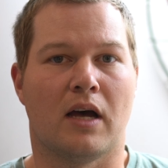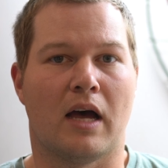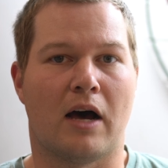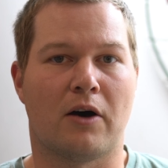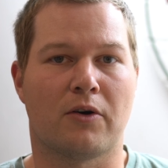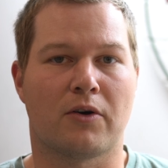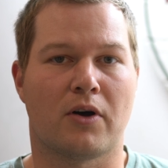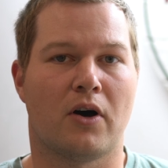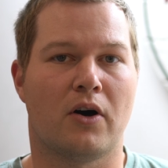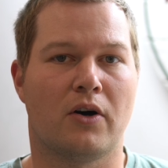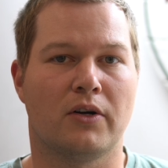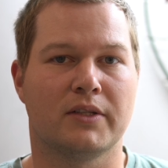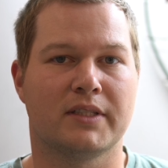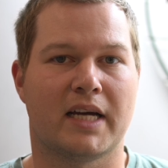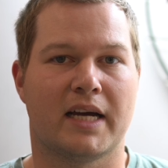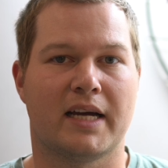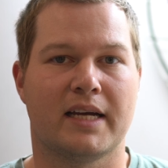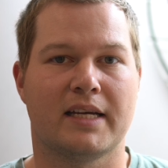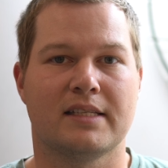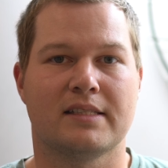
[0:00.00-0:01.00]
alcohol
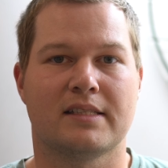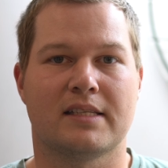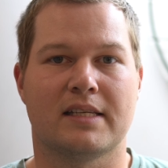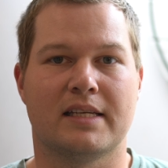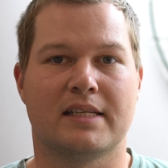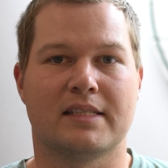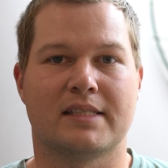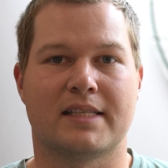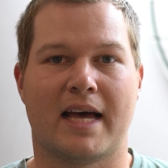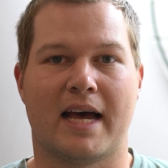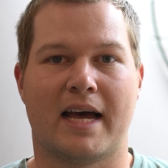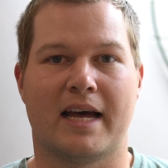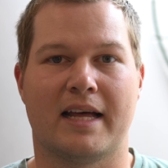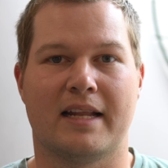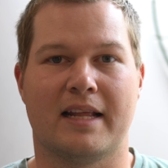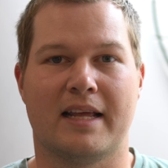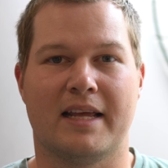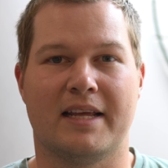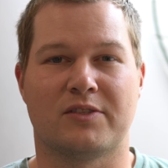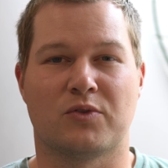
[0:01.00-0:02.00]
dyes is
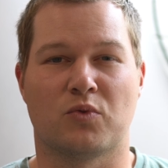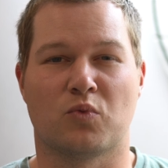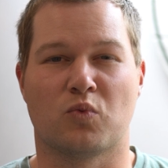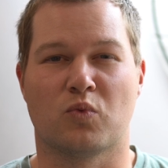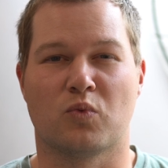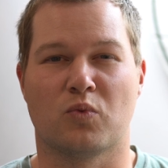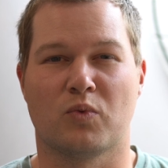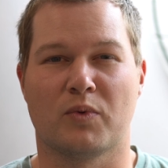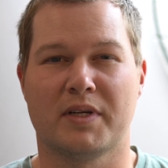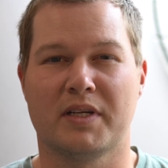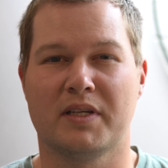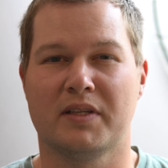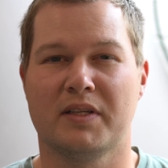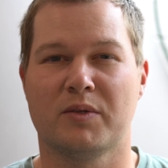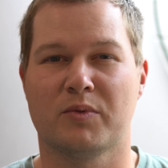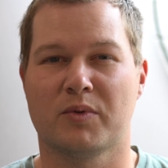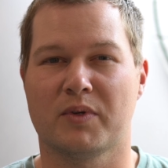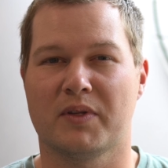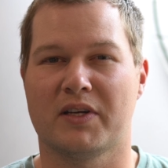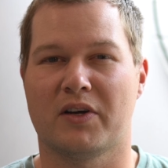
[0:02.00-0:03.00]
that it's
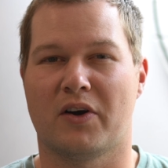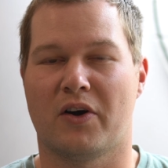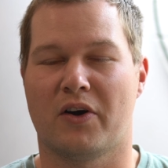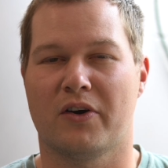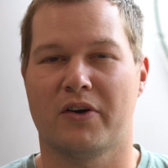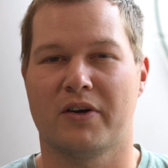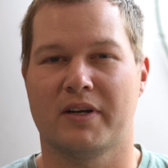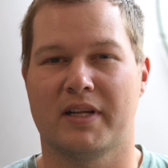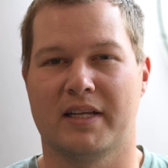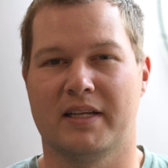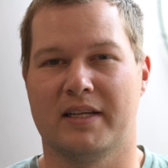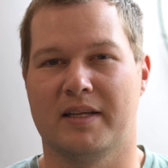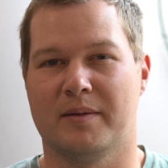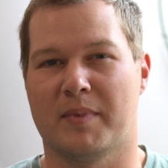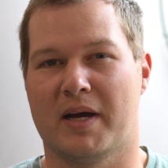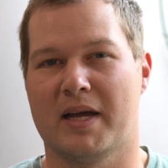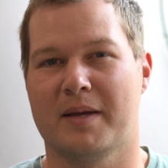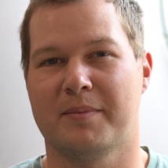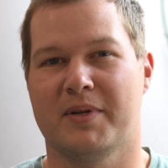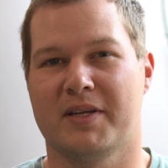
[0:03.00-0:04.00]
really hard and in
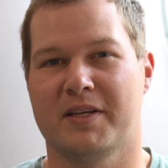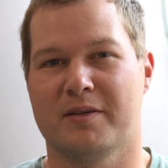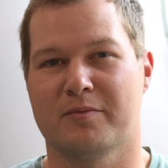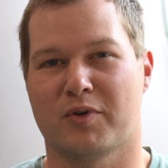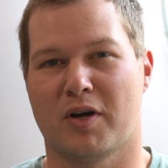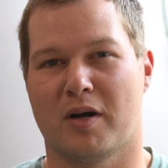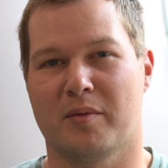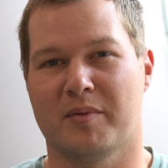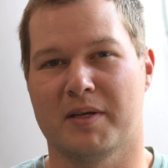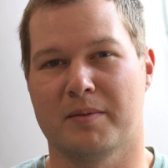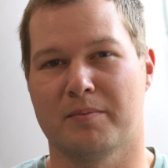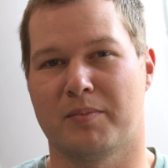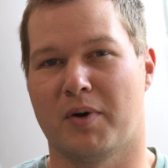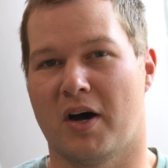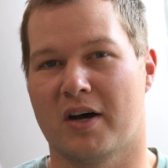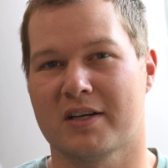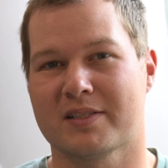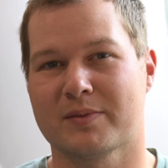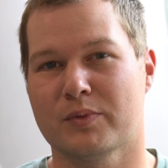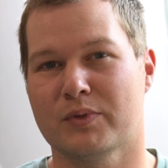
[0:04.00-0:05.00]
my opinion probably
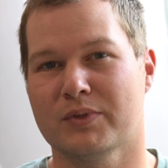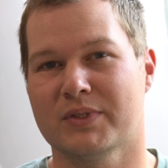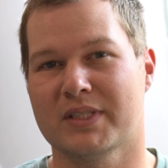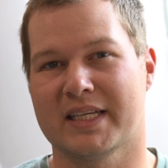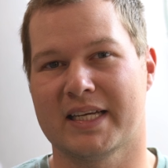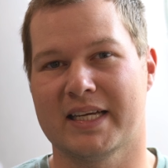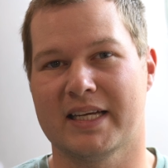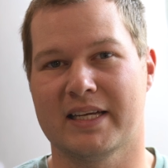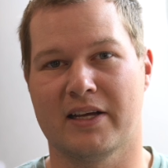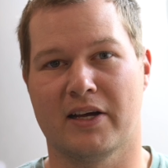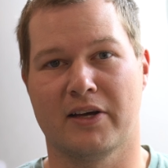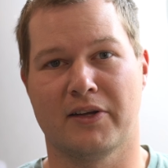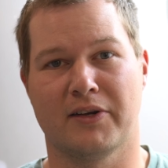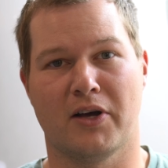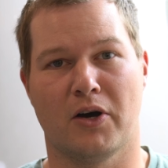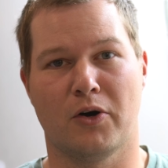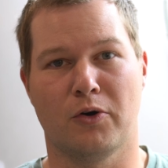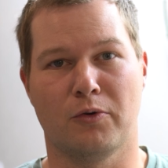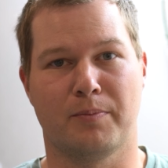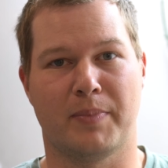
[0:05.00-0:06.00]
impossible to get an
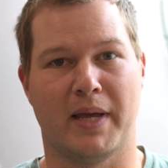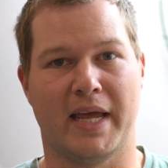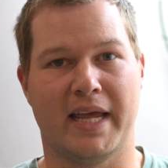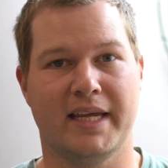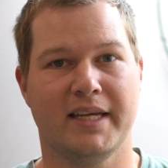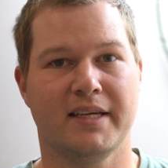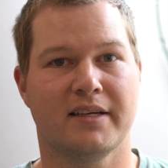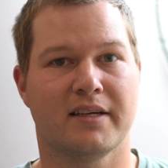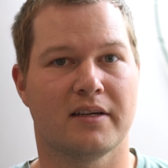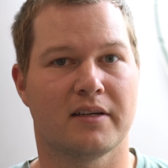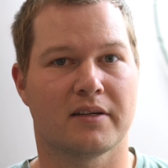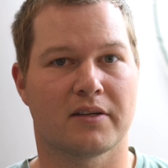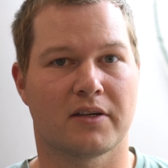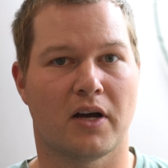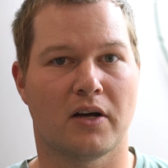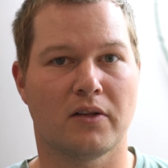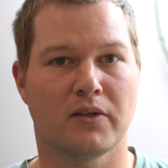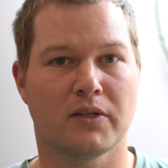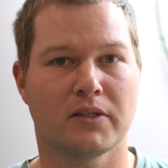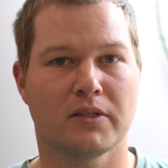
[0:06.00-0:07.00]
opaque
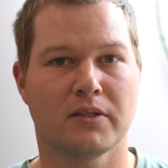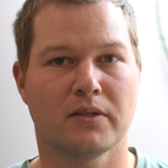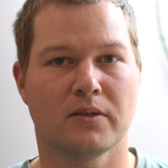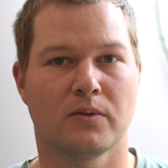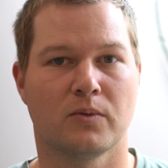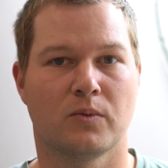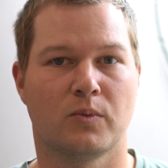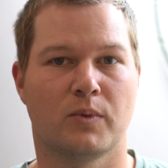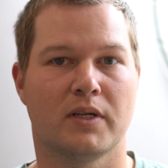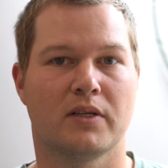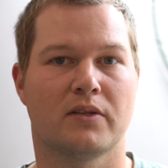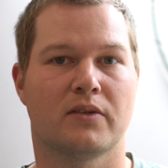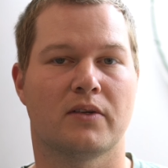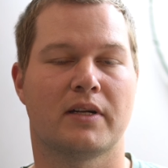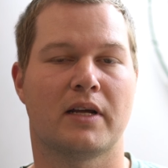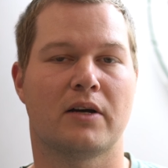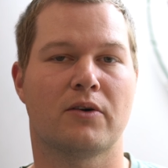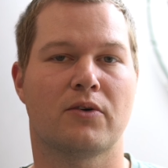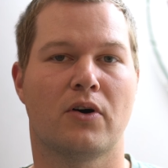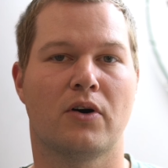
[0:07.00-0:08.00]
color with
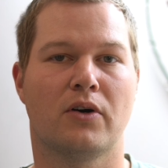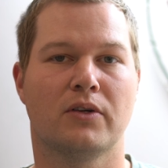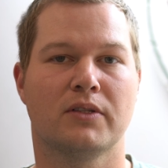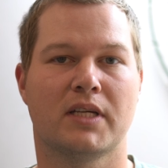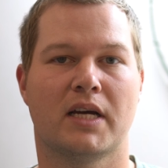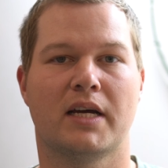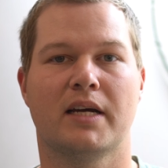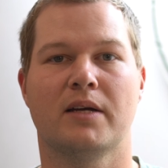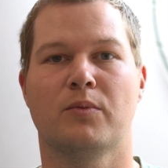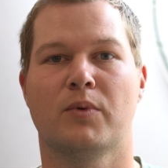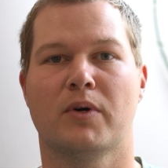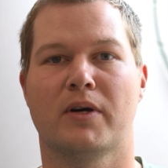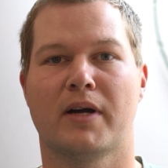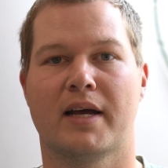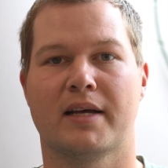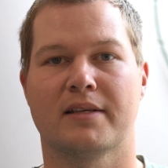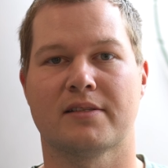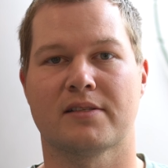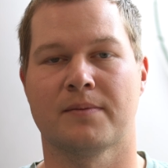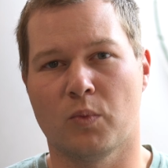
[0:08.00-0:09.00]
an alcohol dye,
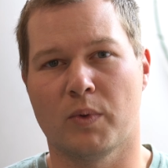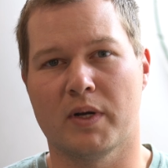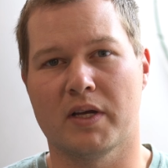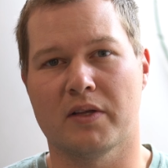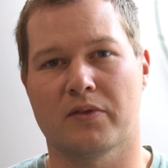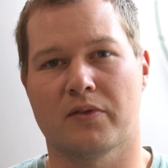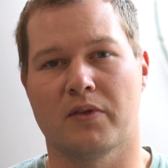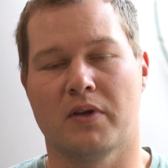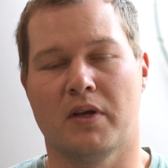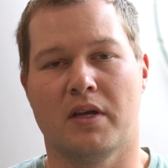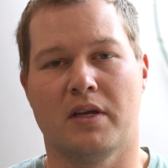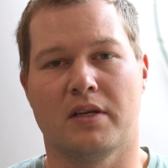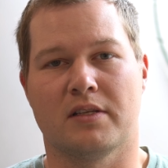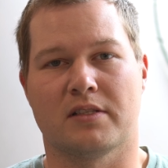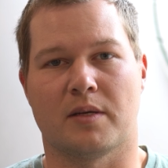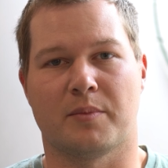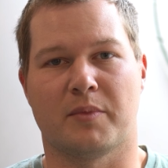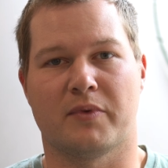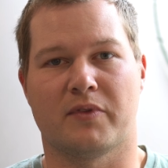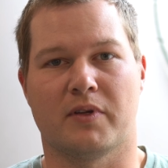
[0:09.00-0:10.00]
whereas with
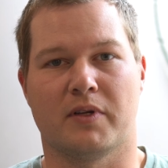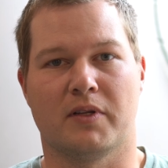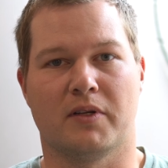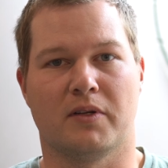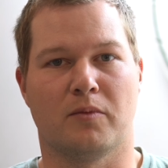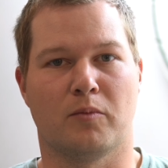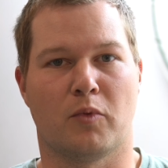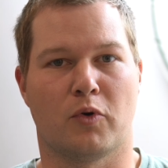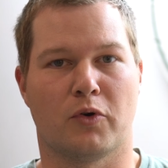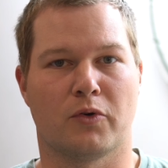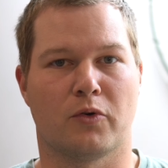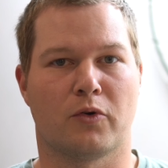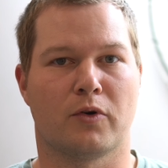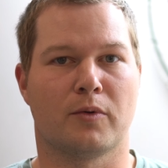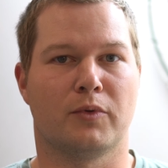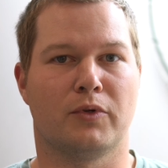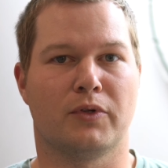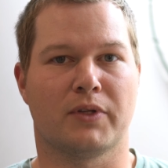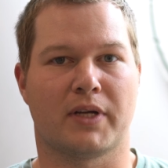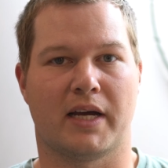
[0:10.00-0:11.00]
some of the more
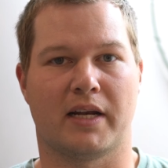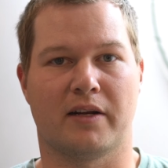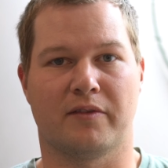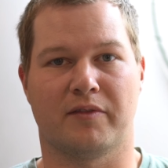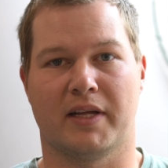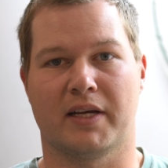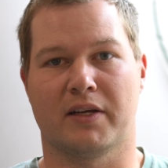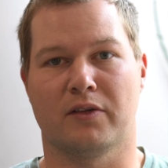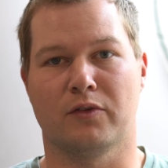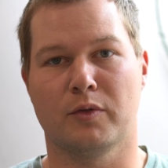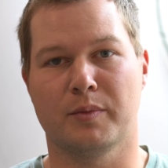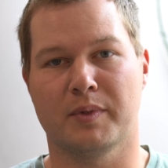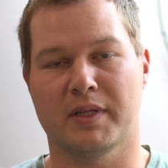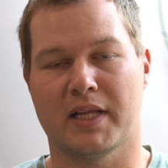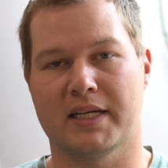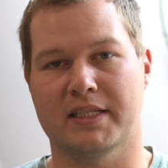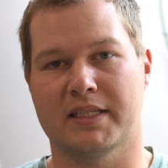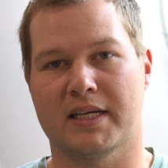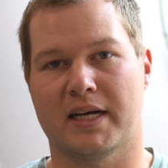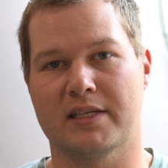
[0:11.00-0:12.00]
normal kind of like
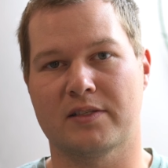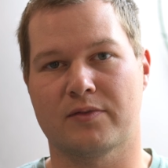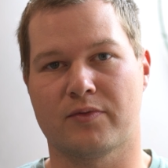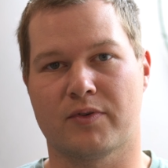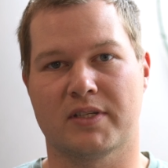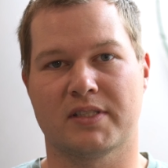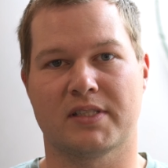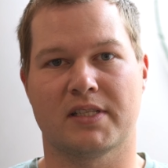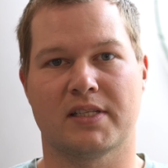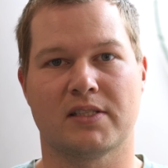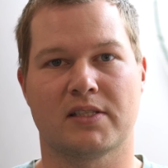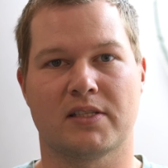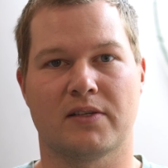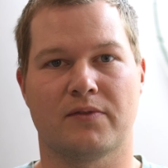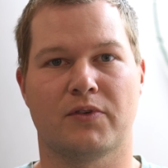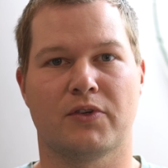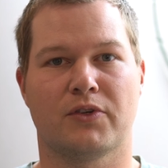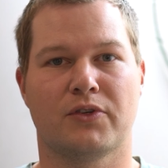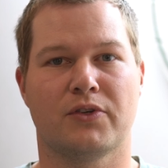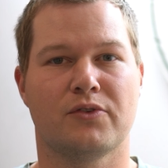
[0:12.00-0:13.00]
Alumilite dyes, for instance,
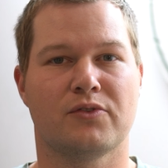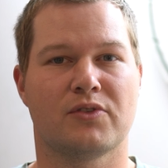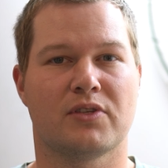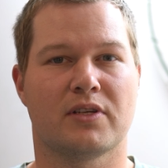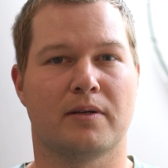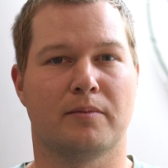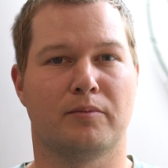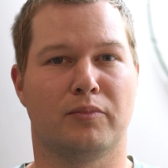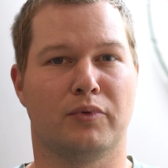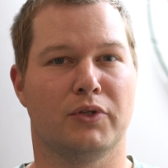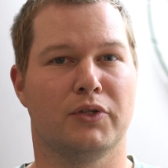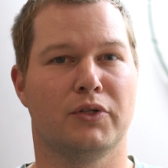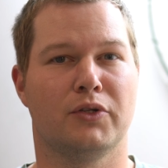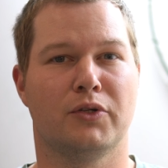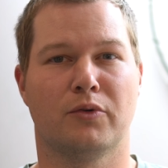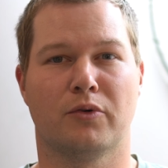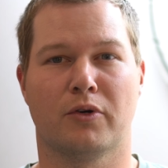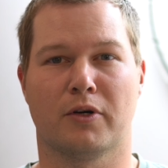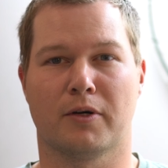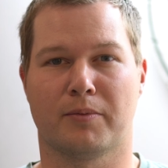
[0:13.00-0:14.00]
if you're using a
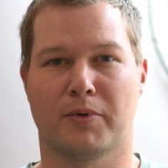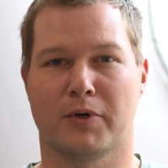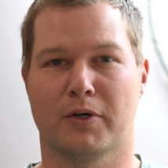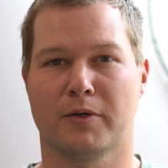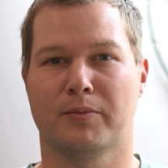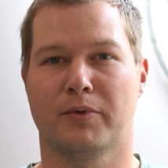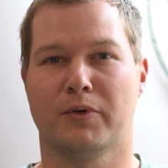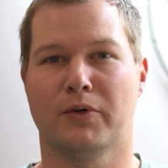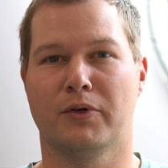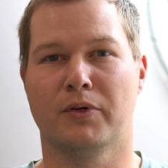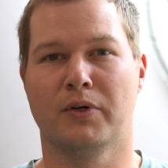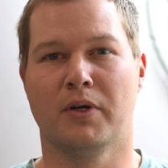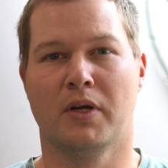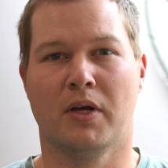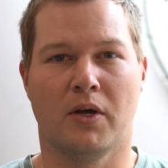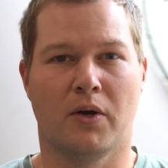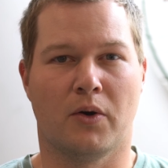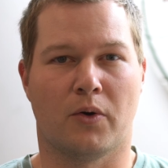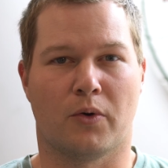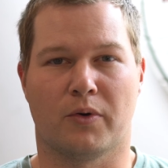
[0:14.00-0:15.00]
blue or a purple
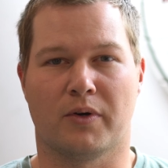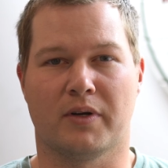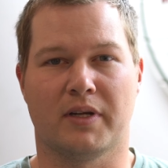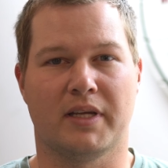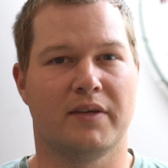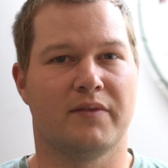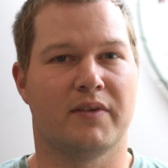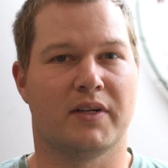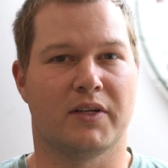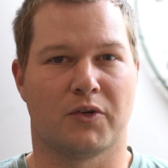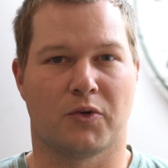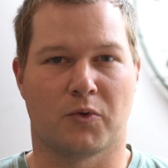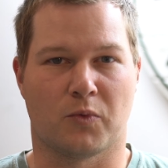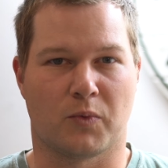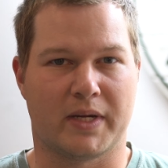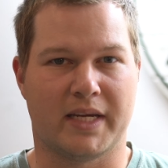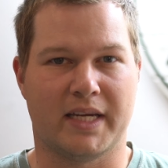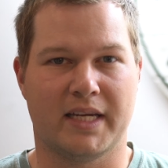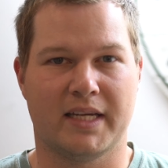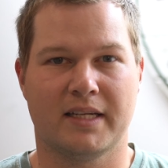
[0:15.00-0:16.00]
or even a
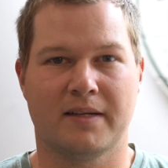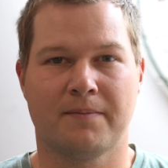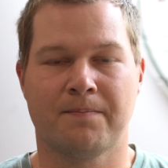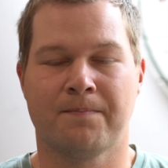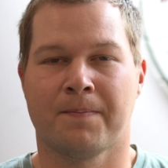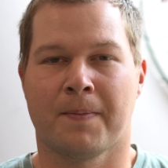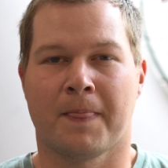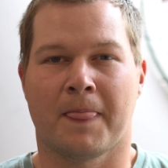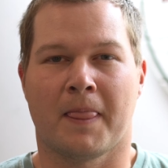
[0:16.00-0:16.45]
green,